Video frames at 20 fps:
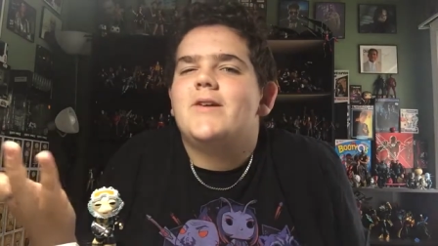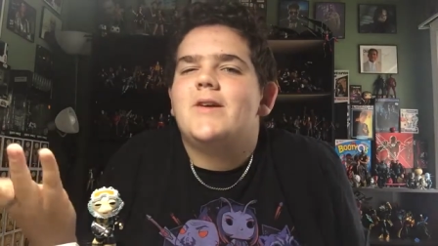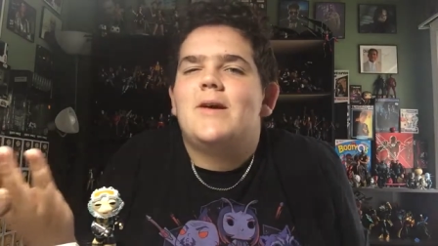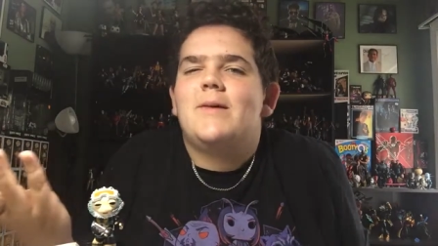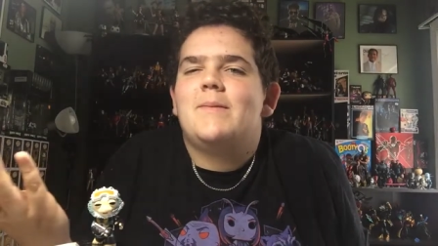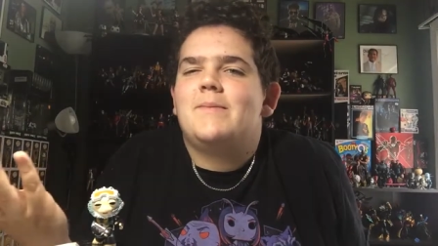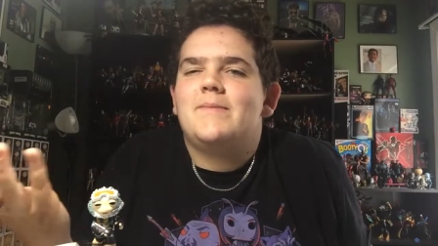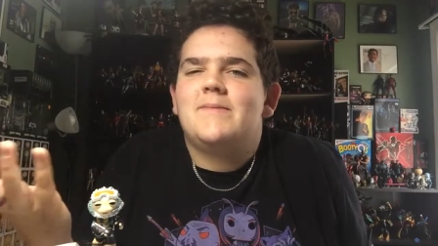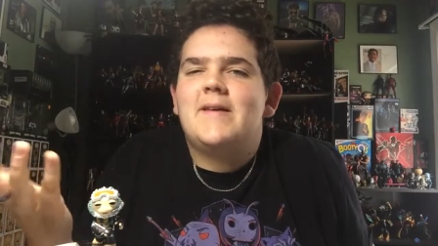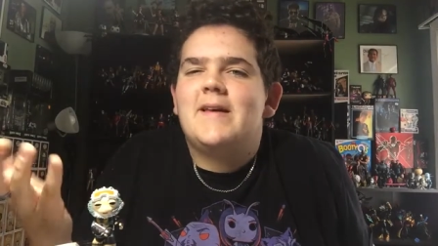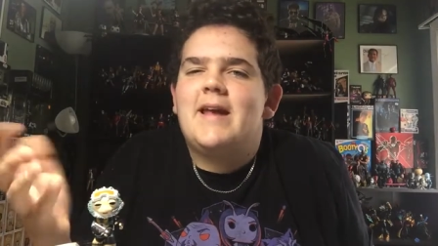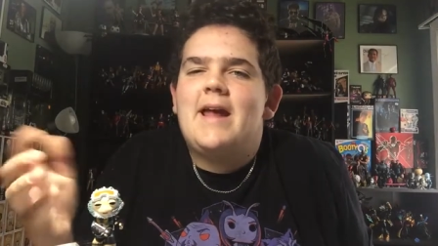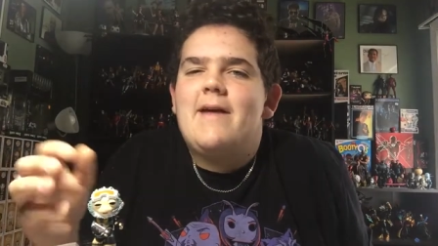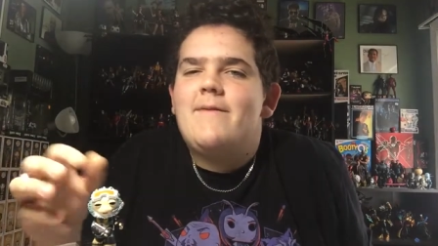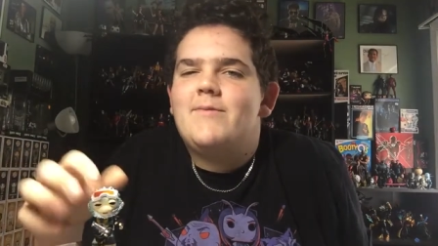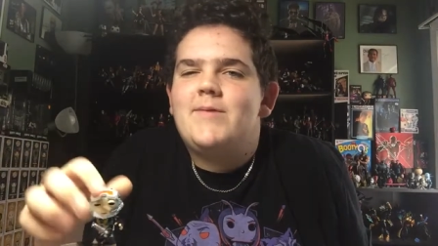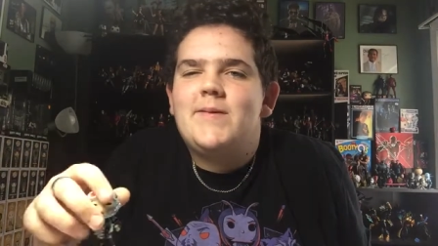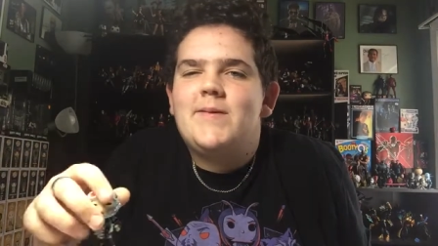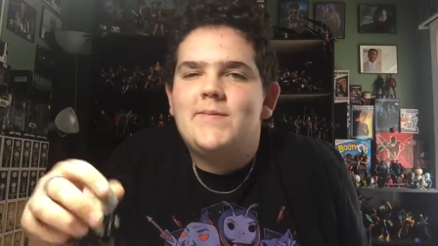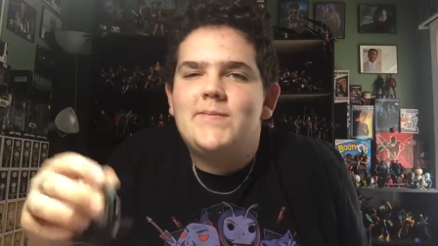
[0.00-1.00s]
I'm, I
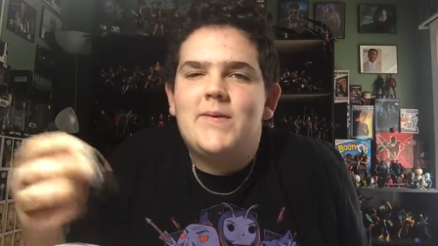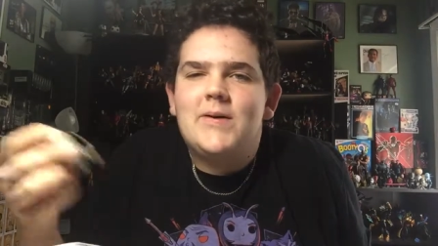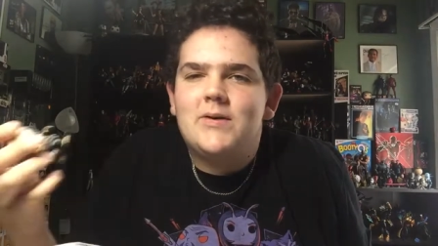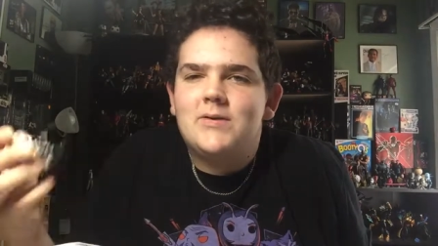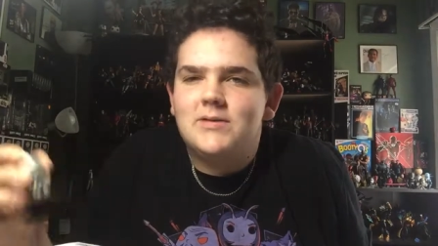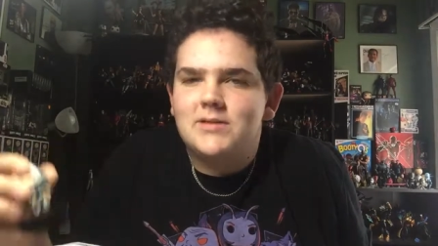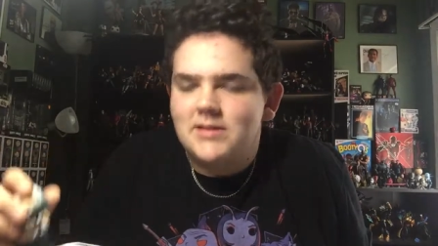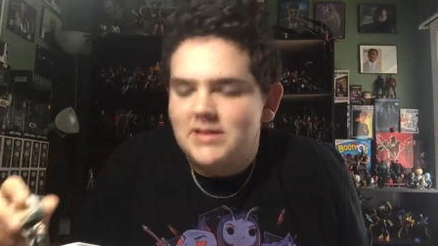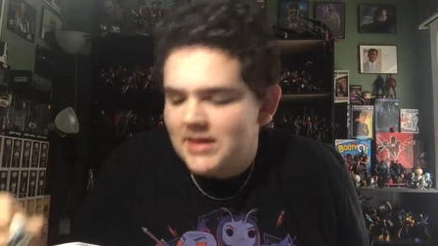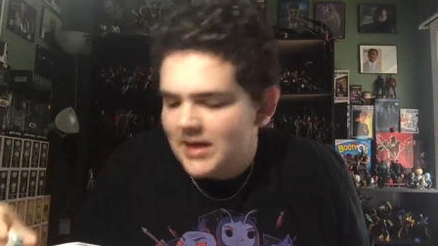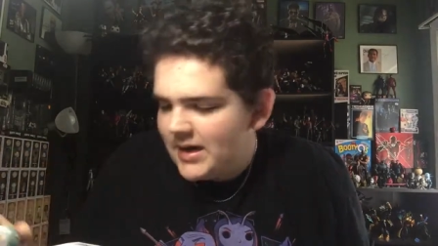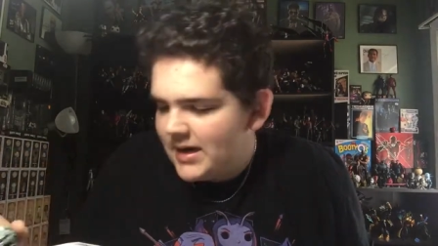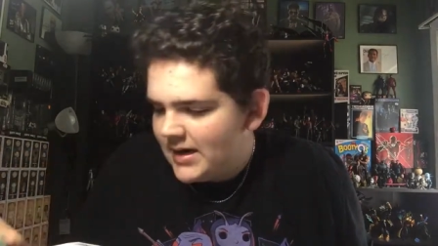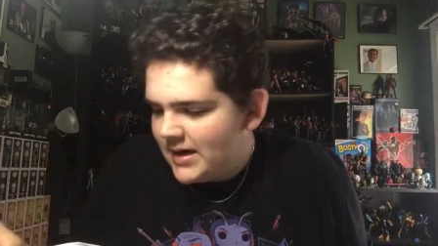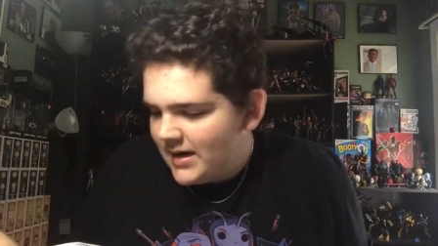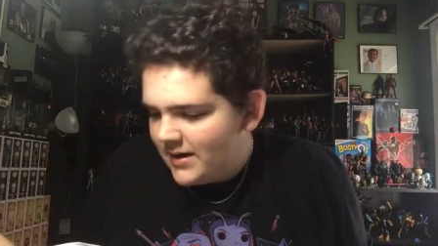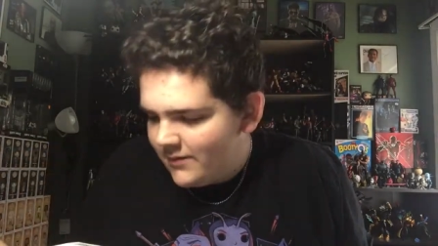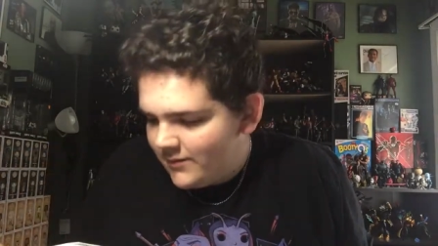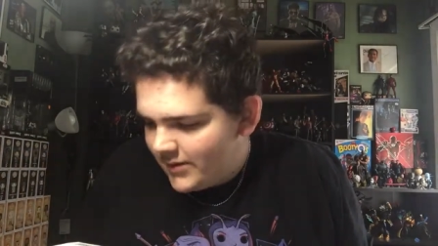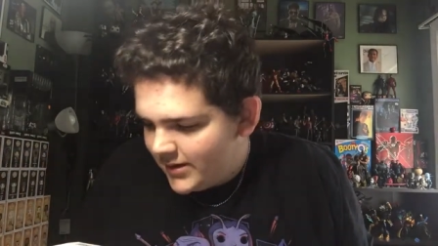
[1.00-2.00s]
have not even posted yet.
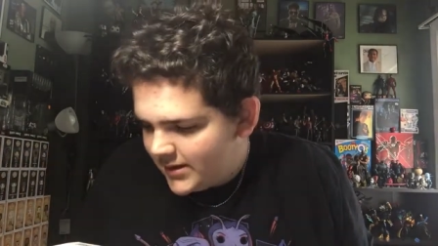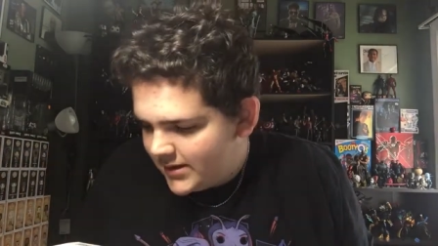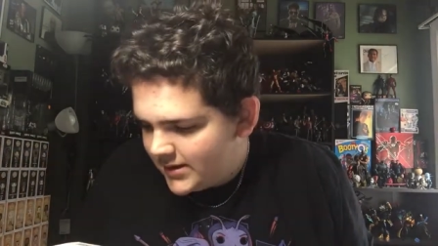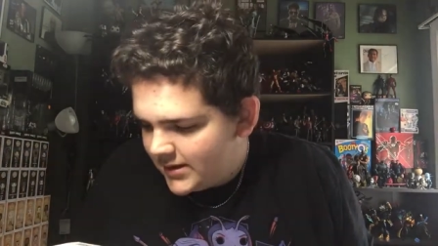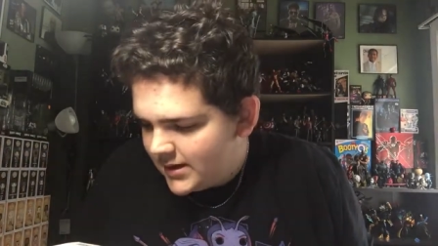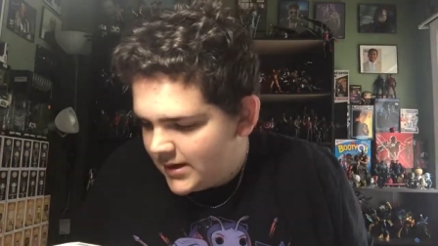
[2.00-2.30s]
Anyways,